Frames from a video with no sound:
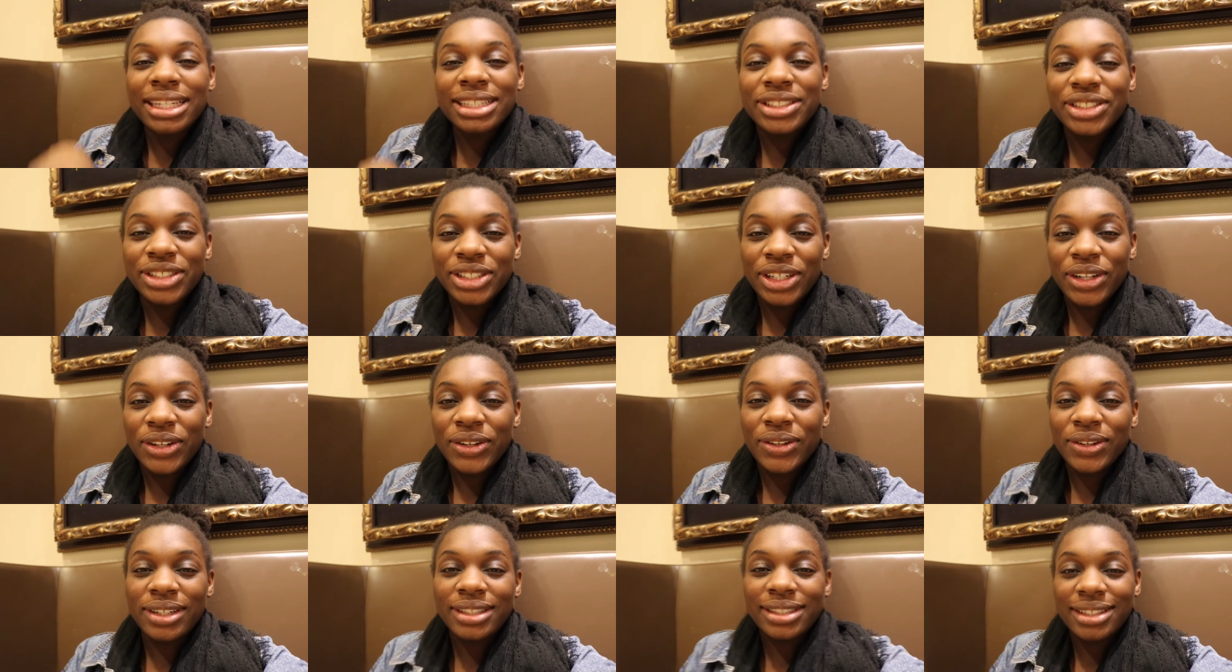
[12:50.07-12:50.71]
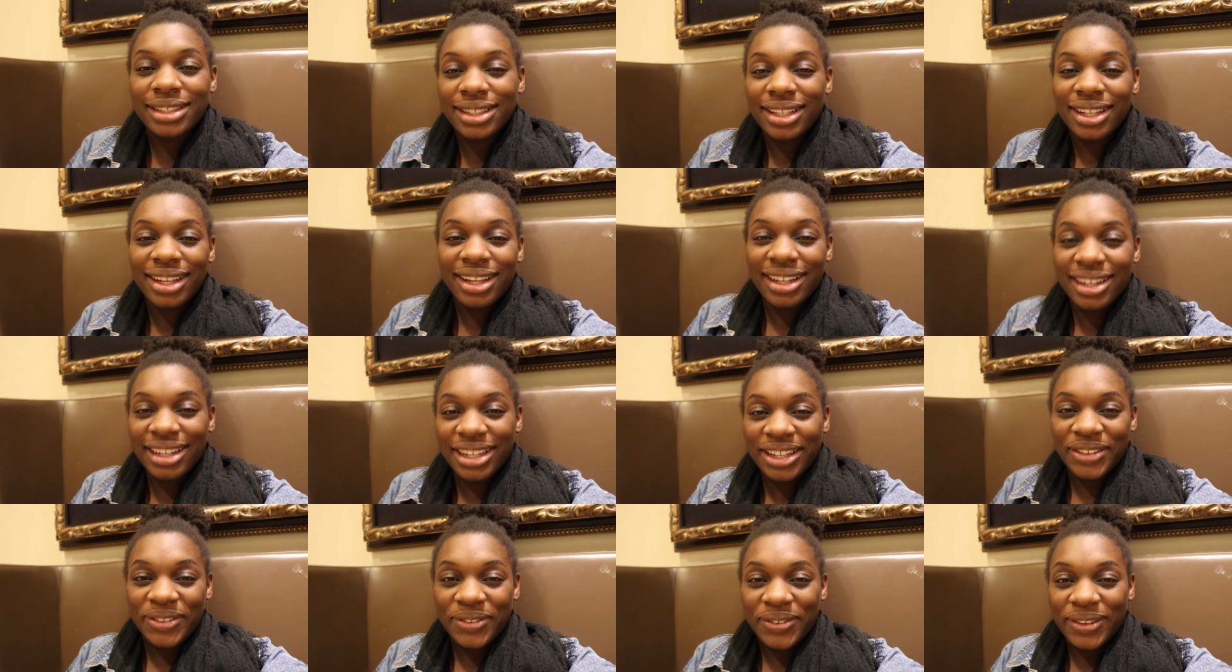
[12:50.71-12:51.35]
jokes.
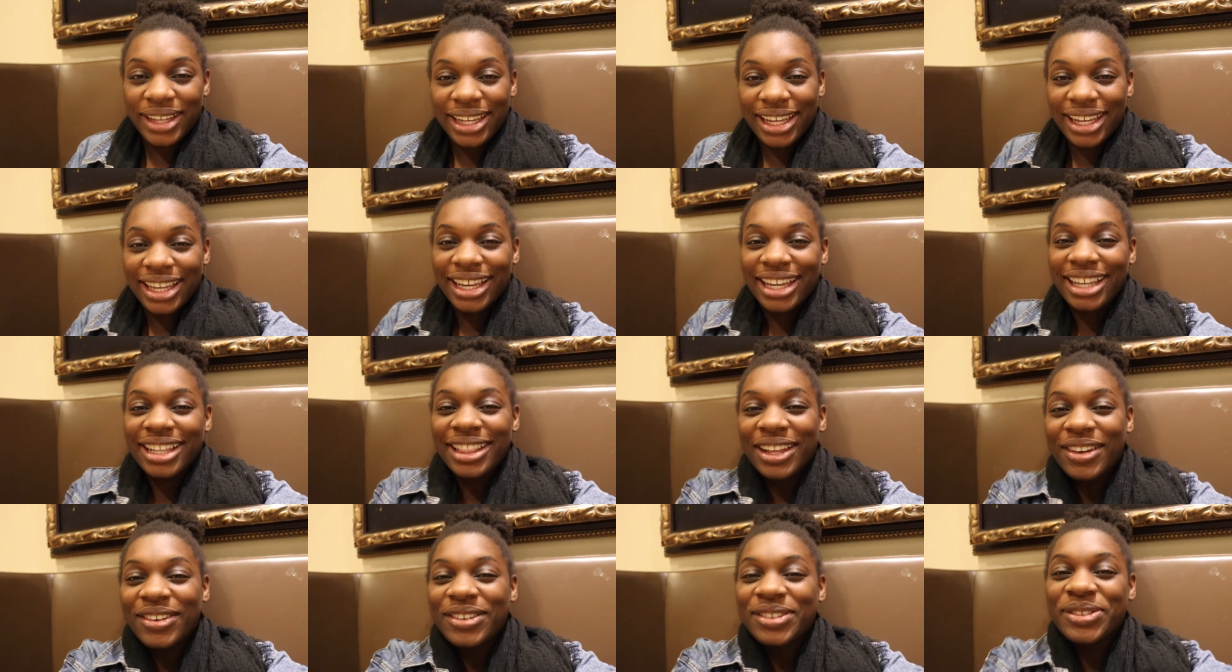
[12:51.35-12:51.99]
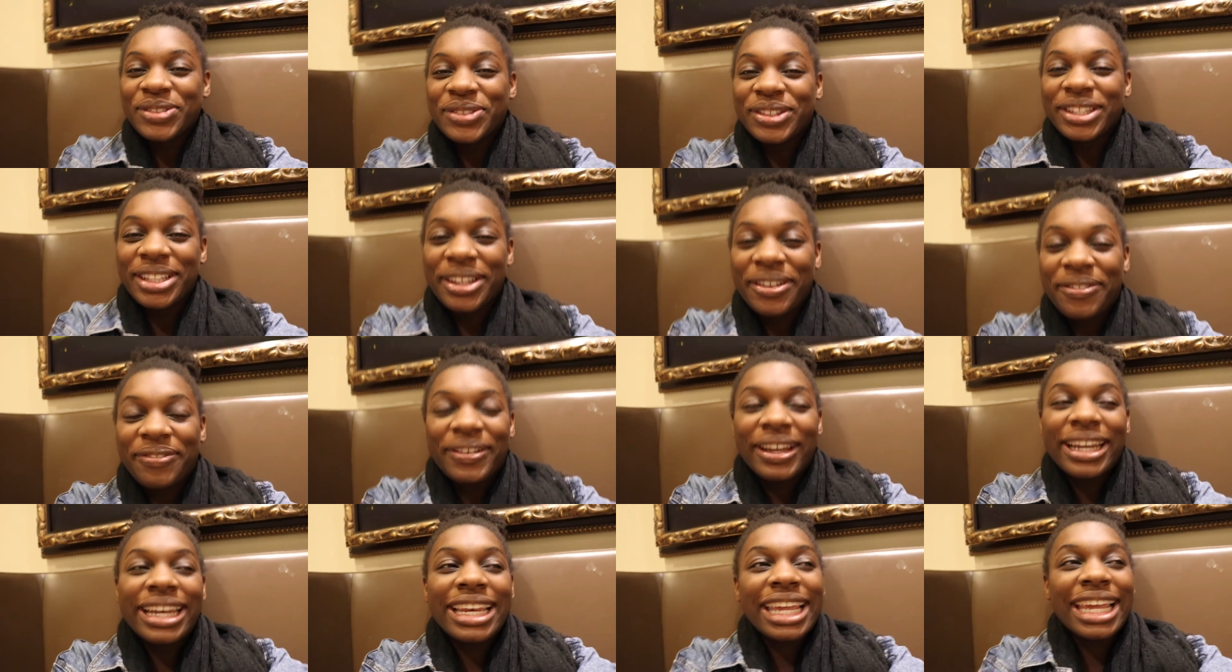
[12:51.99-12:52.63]
Anyway, that was really
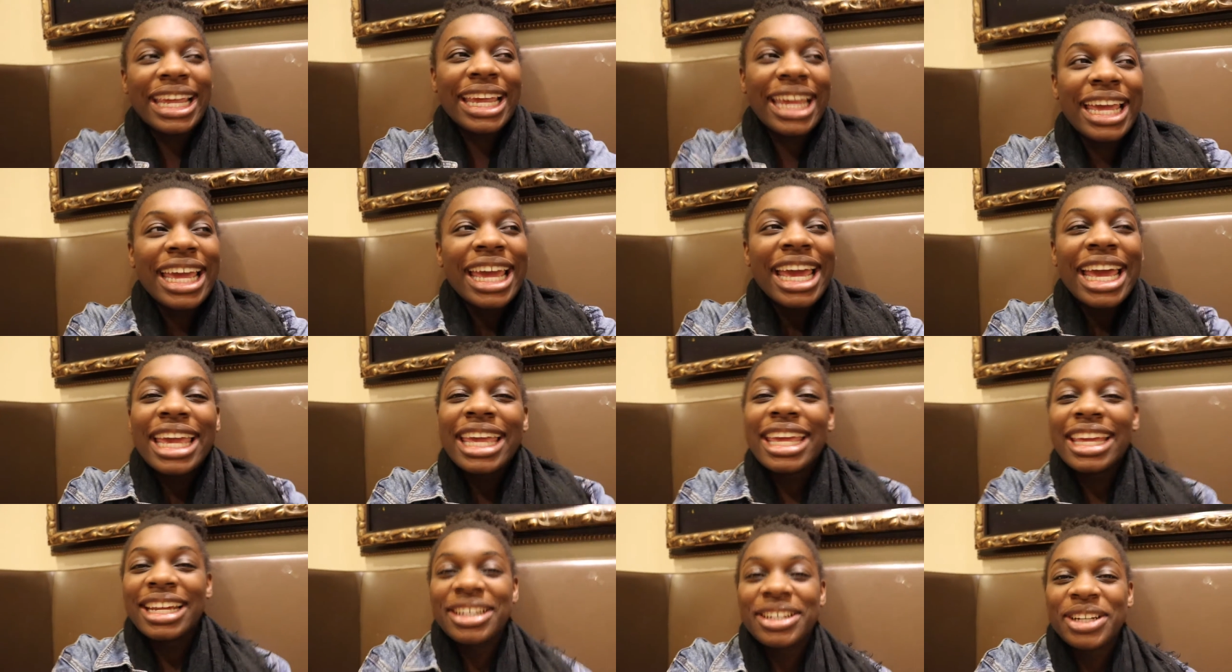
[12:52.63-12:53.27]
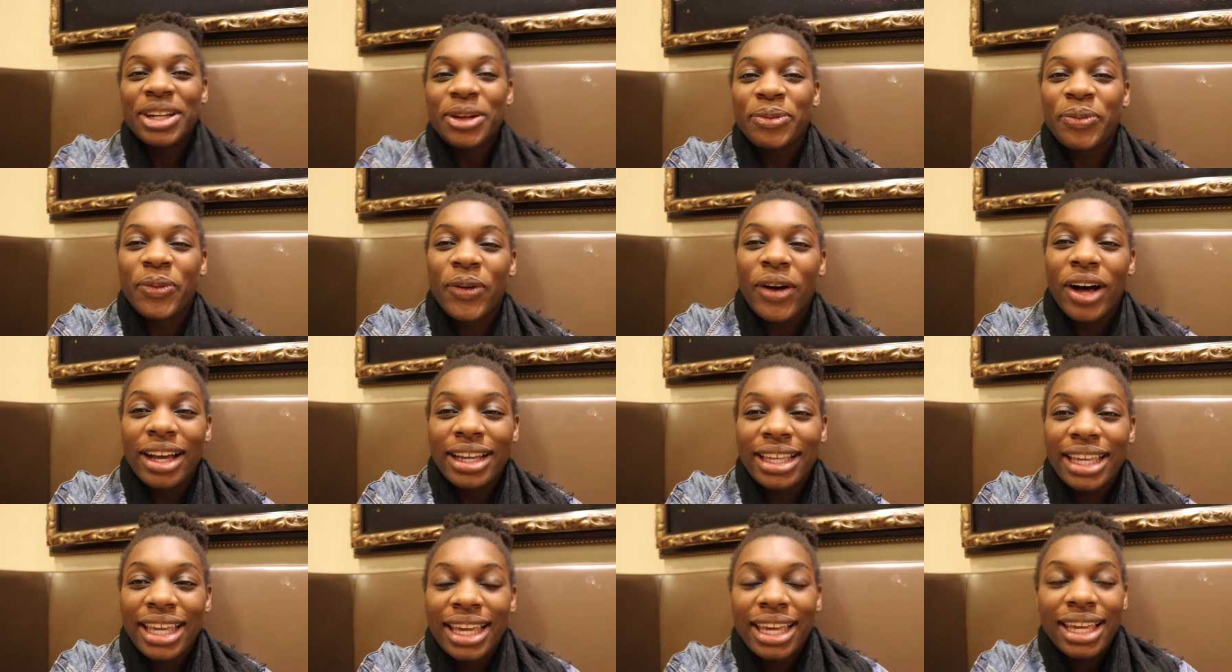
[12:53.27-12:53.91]
funny. He ended up
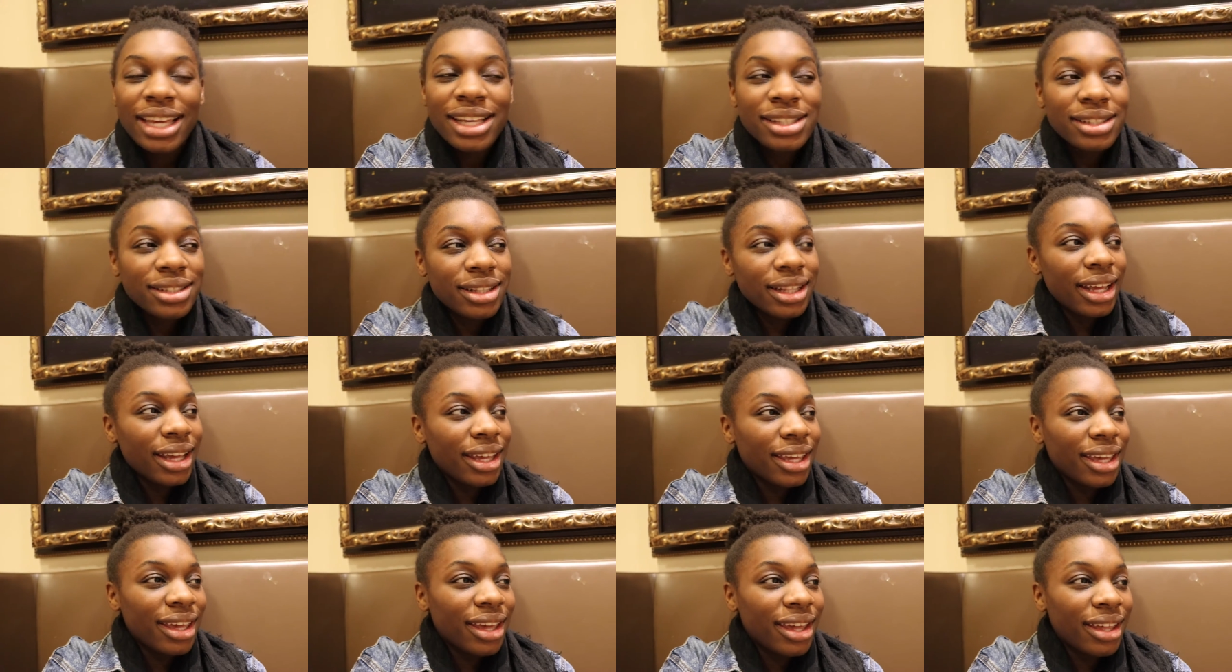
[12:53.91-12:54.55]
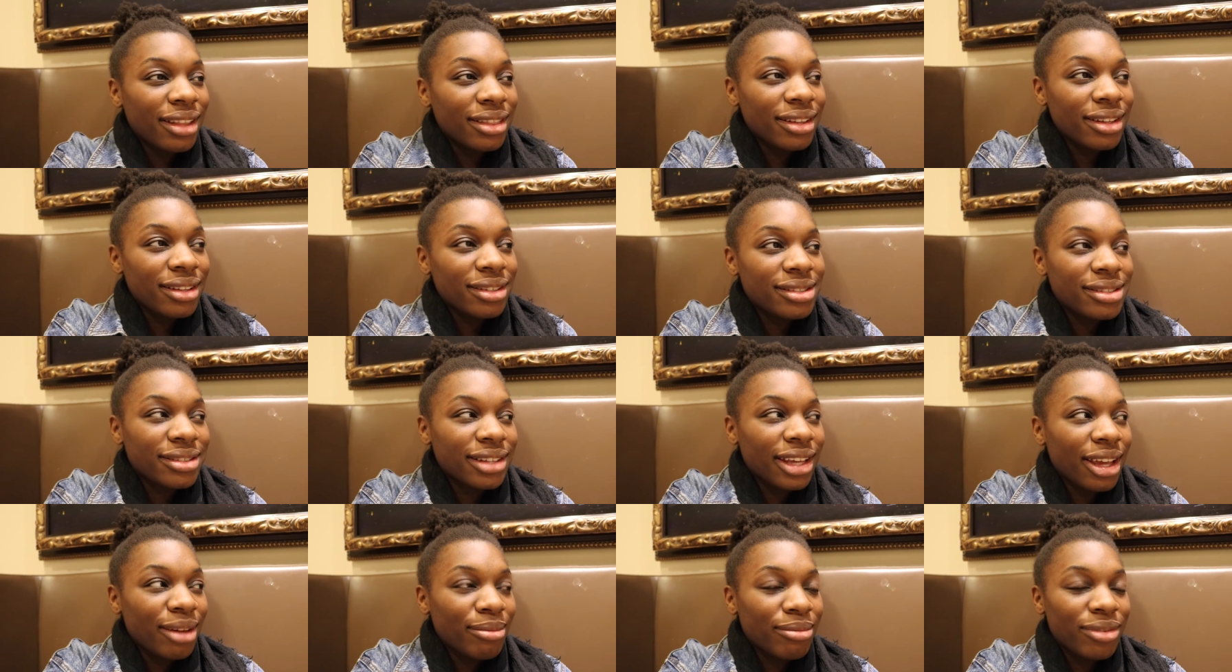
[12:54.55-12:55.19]
walking. He's like in the
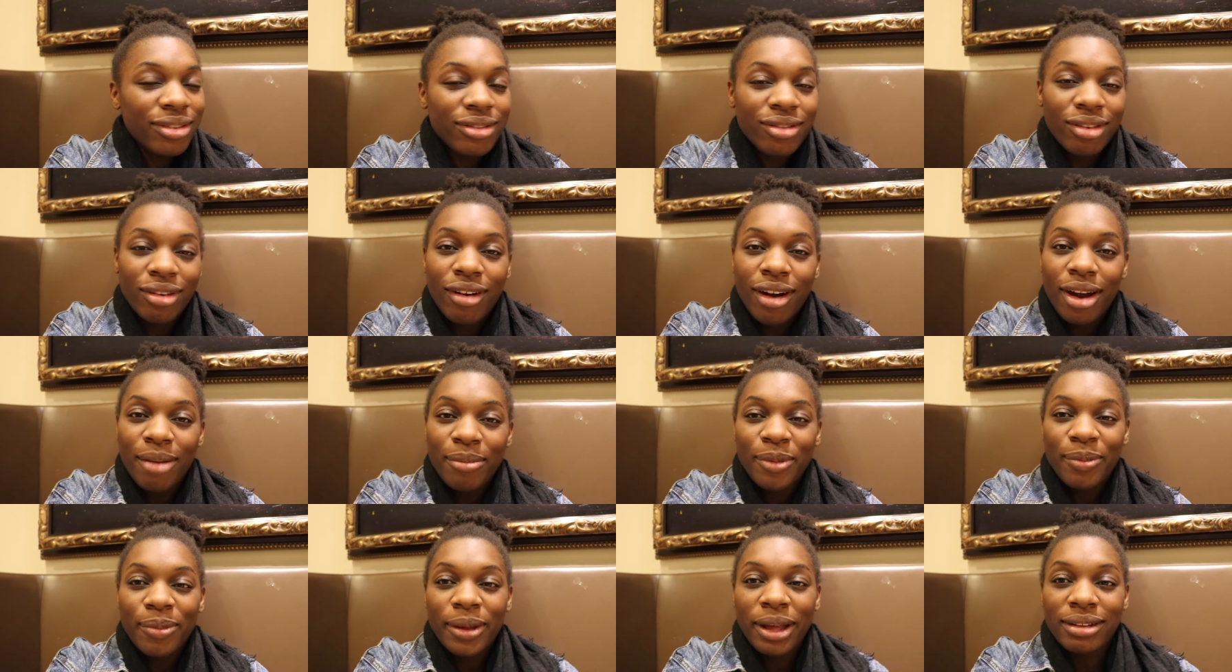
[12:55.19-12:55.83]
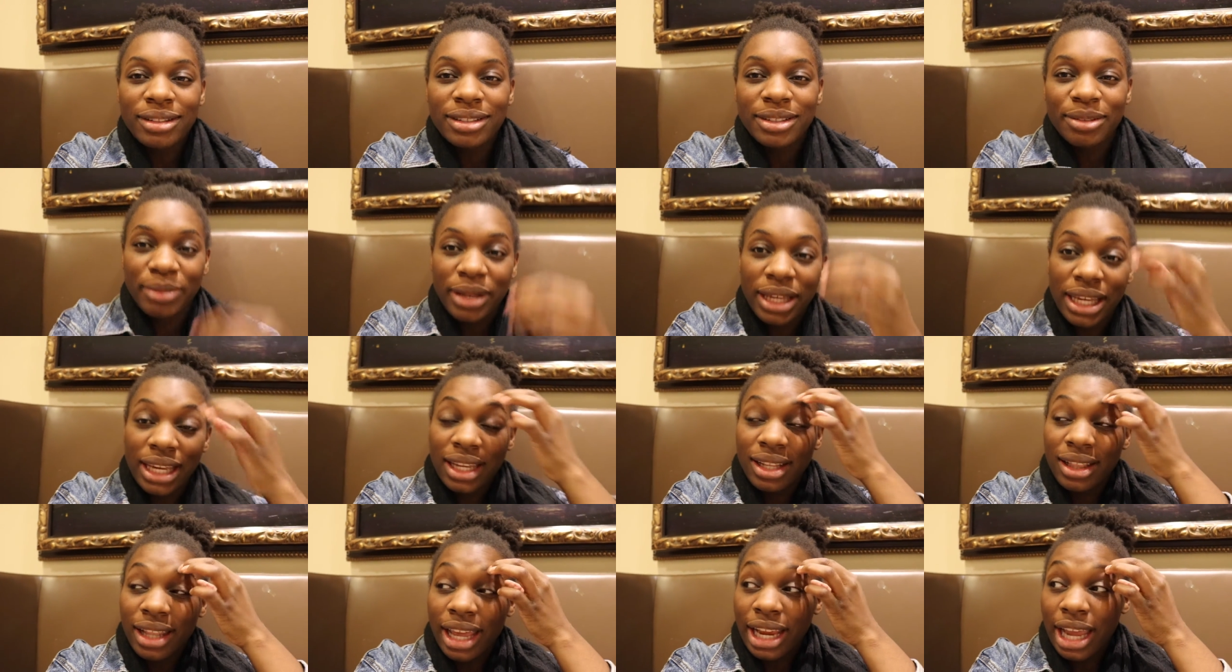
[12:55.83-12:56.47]
same store I'm about to
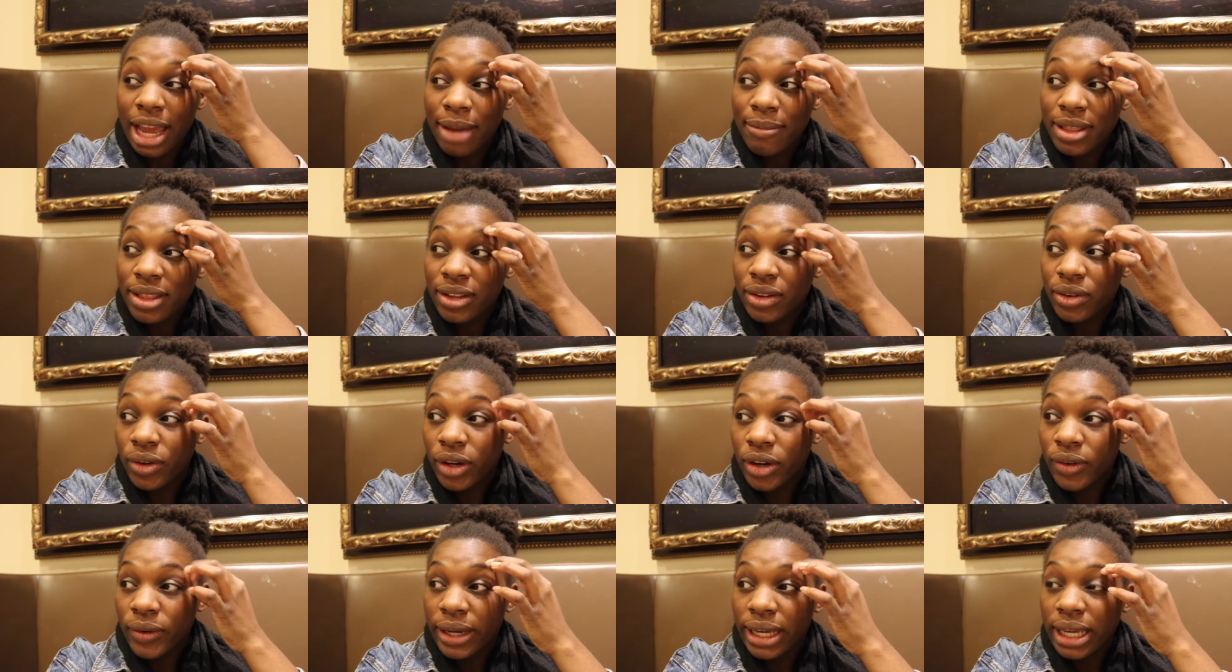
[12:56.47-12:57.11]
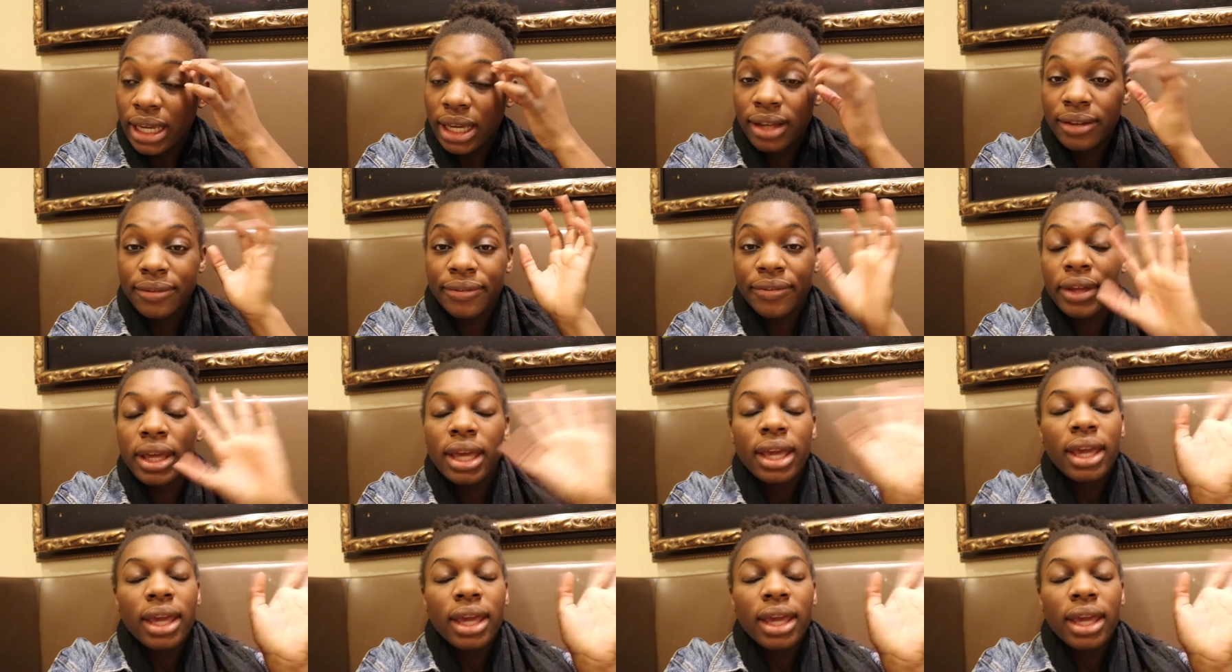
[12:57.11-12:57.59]
be in. Like I'm in the doorway of.